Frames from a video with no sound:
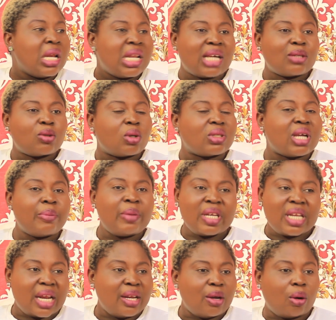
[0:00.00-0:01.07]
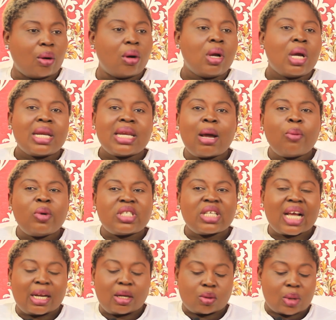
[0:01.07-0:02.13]
na social media ni ho na mo
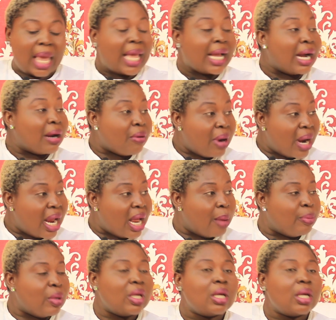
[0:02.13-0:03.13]
sika ne so e ka kra bi